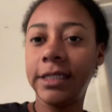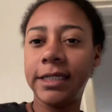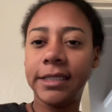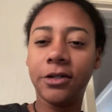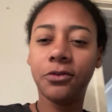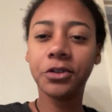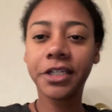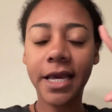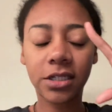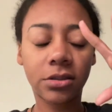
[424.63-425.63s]
and don't
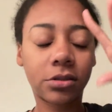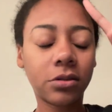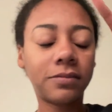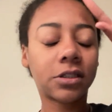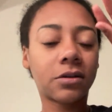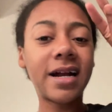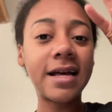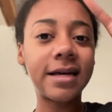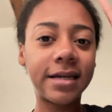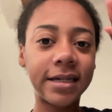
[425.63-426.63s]
forget to
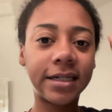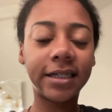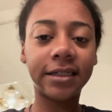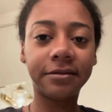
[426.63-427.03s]
subscribe.